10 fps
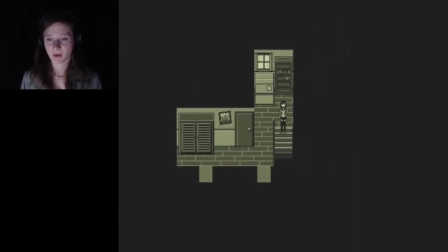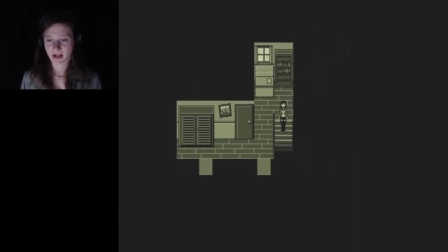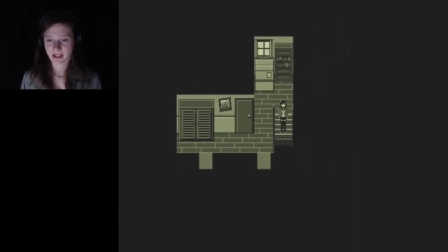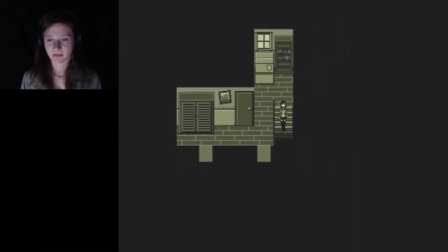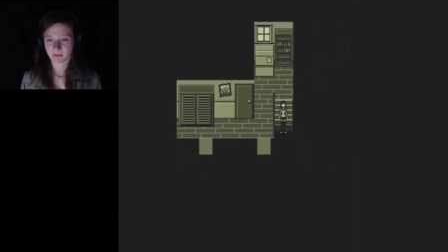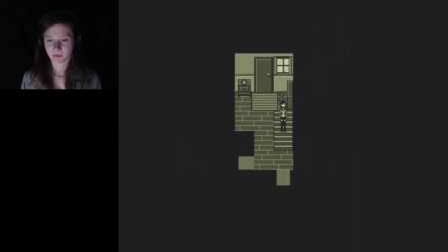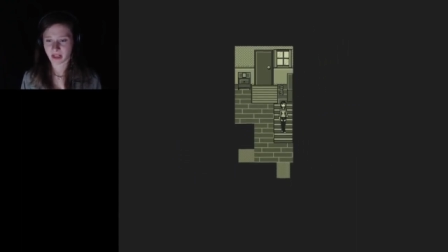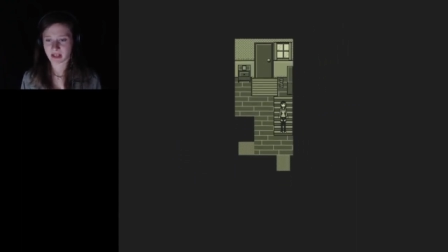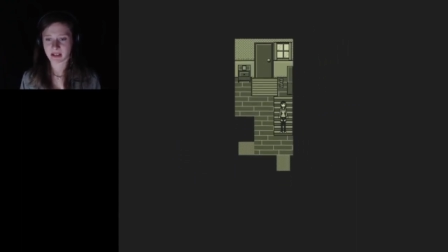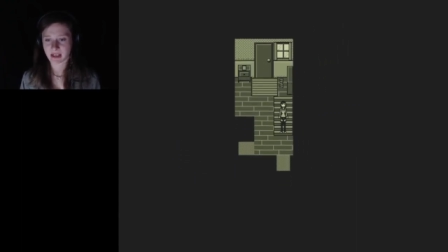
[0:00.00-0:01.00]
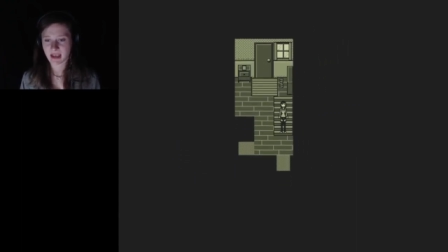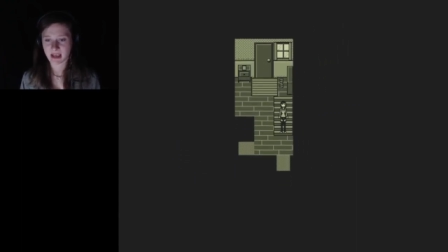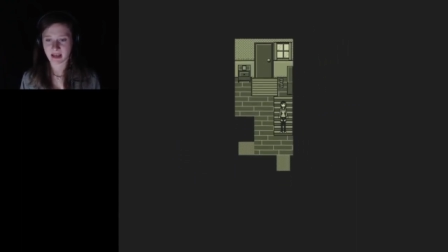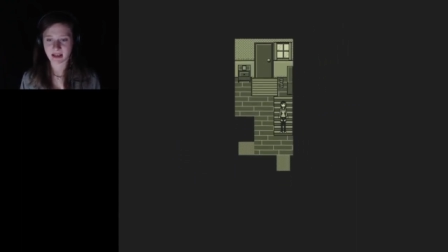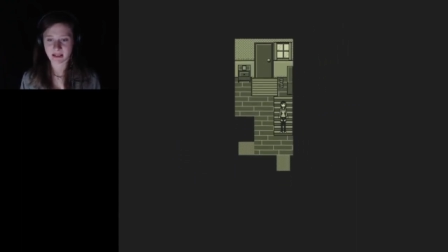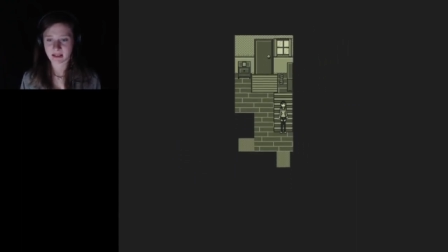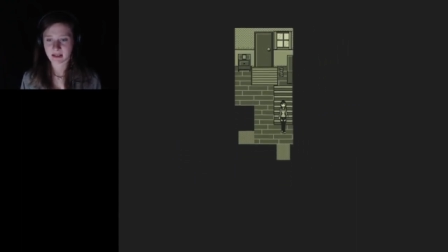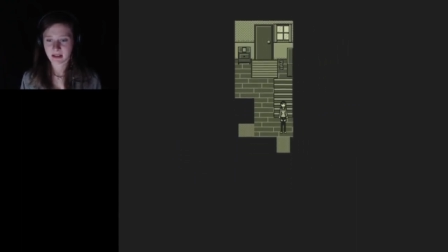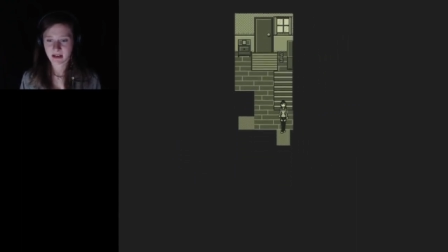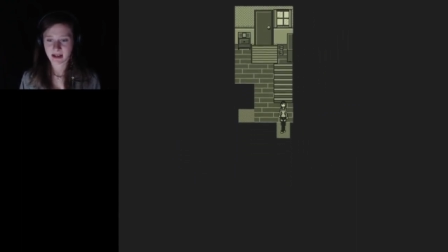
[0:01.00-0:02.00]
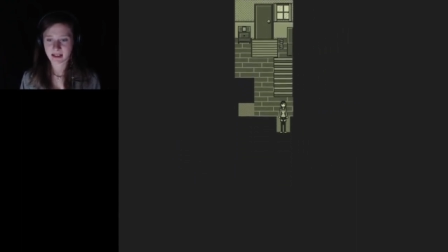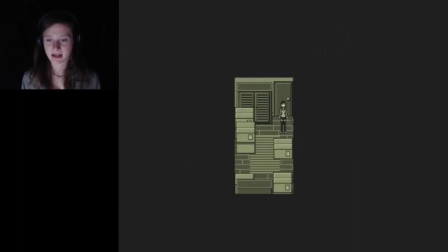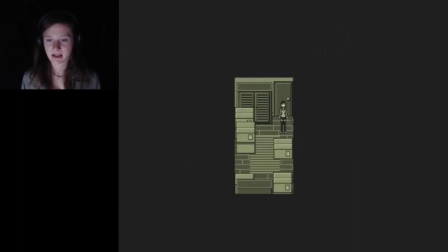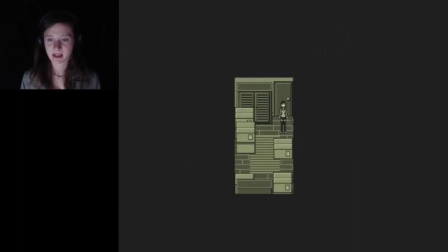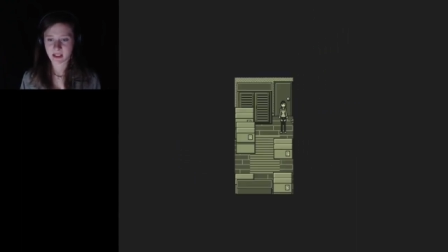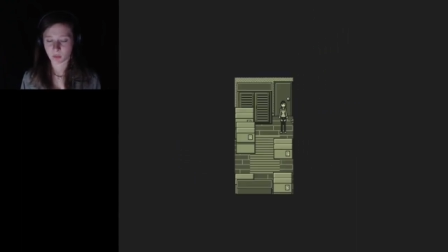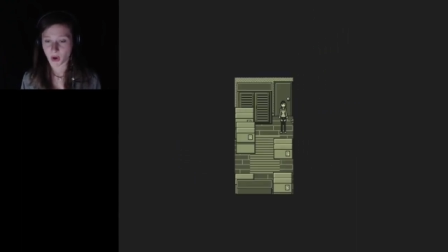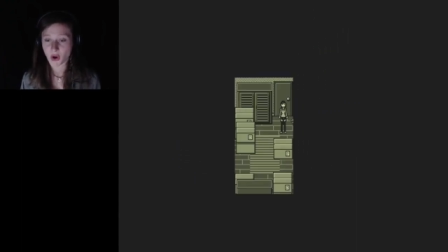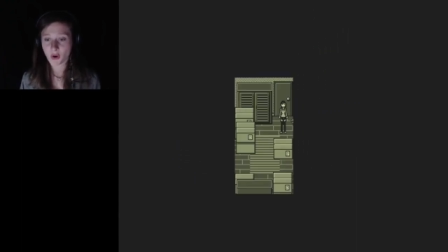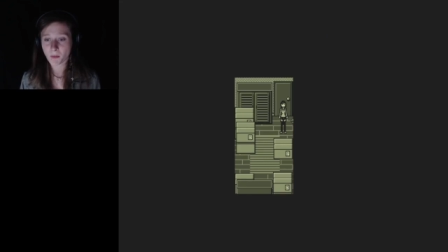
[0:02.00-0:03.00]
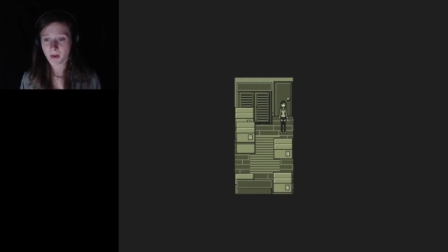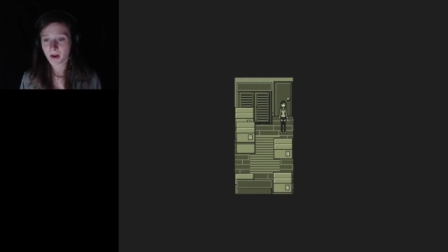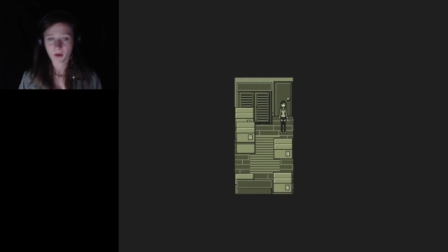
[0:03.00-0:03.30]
where his frickin' key is. Is it in this room?